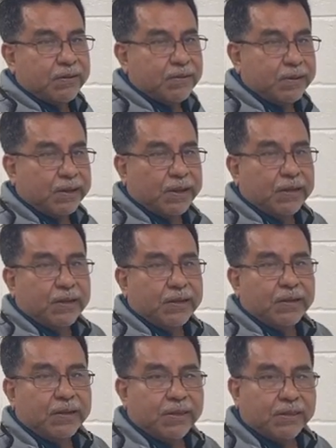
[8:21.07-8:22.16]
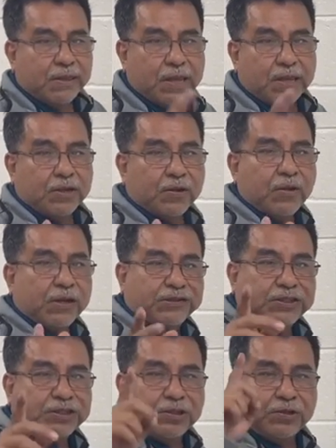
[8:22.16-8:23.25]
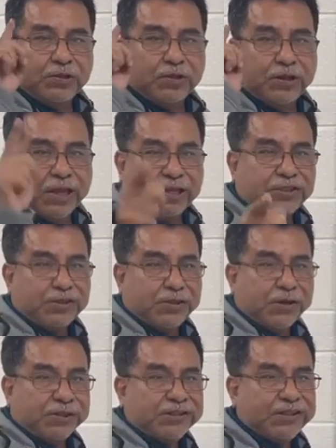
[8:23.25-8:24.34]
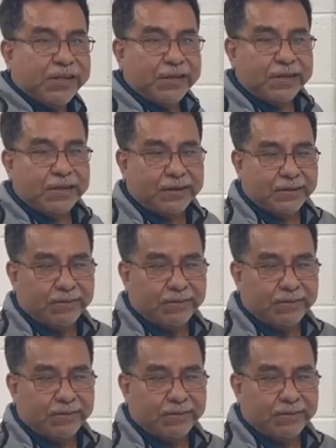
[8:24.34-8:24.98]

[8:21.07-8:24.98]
Okay? Thank you. I'll see you next Thursday.